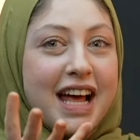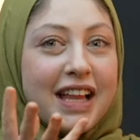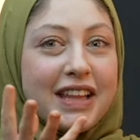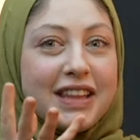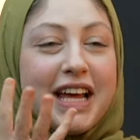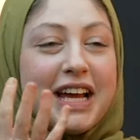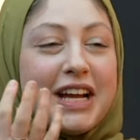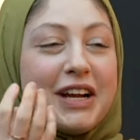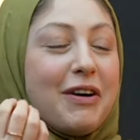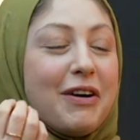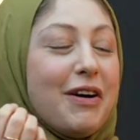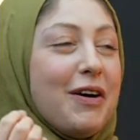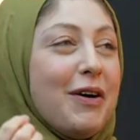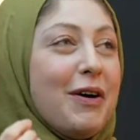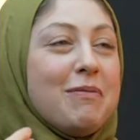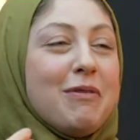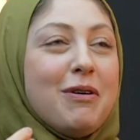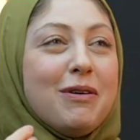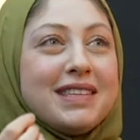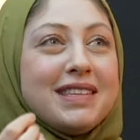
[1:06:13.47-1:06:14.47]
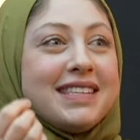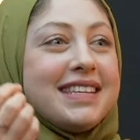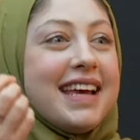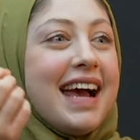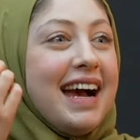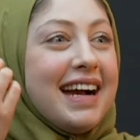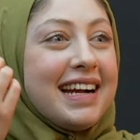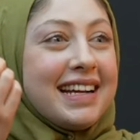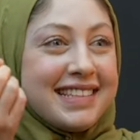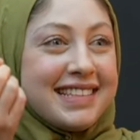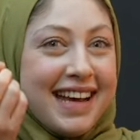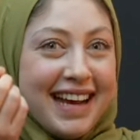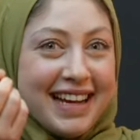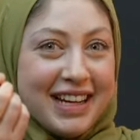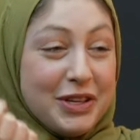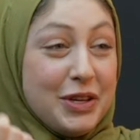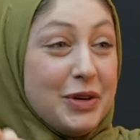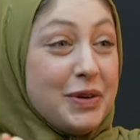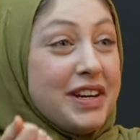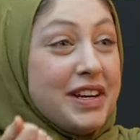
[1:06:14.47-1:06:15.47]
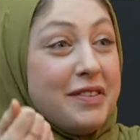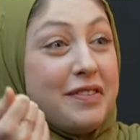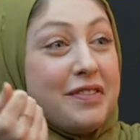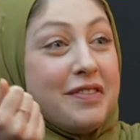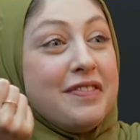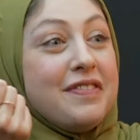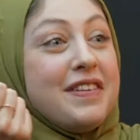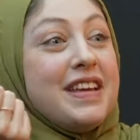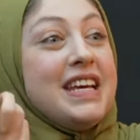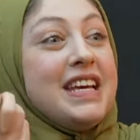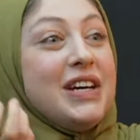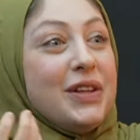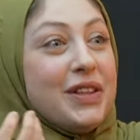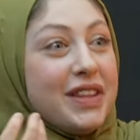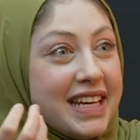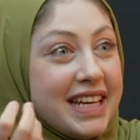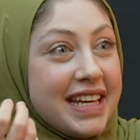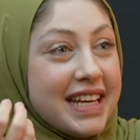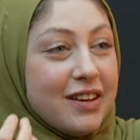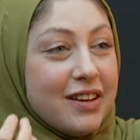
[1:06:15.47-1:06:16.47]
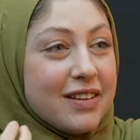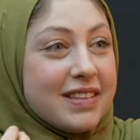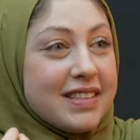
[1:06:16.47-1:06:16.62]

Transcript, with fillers: like almost tactile. You can feel the guilt.